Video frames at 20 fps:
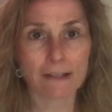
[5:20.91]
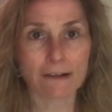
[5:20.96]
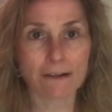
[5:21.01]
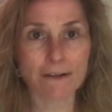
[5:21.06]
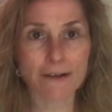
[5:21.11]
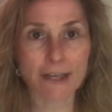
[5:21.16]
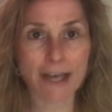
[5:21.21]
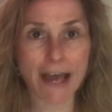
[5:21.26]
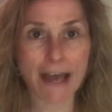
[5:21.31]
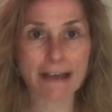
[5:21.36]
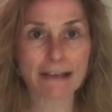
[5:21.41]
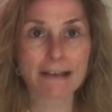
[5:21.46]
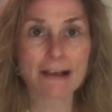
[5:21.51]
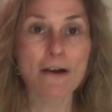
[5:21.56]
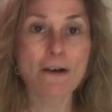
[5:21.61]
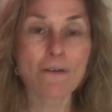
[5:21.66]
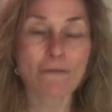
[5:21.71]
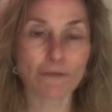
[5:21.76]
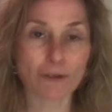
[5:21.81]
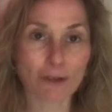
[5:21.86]
Okay,
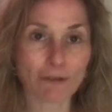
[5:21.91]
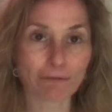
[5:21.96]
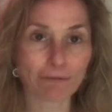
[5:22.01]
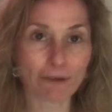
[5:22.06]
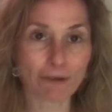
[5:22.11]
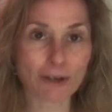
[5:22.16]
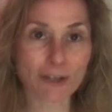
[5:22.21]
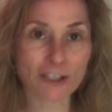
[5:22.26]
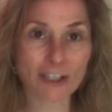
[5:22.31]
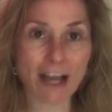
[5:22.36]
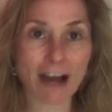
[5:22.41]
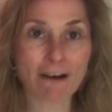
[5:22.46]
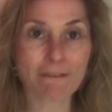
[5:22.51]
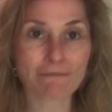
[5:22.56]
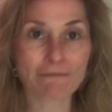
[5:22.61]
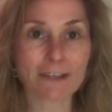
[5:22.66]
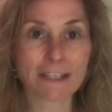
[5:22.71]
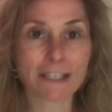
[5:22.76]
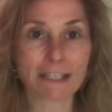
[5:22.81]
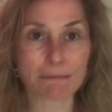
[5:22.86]
for the first
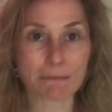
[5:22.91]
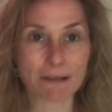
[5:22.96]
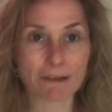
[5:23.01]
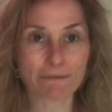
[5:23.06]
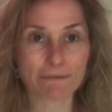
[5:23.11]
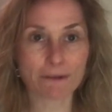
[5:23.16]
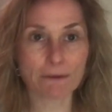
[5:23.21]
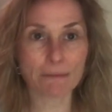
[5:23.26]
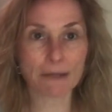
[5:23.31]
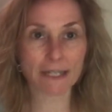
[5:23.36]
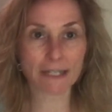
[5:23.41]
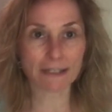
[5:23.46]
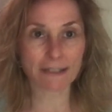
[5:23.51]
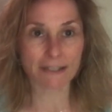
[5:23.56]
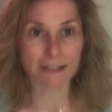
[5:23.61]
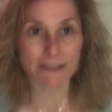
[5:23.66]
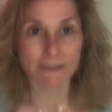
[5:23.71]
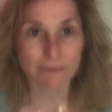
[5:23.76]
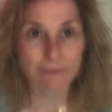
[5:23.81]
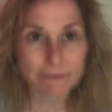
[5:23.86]
outfit, give me a few
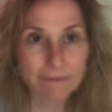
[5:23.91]
minutes.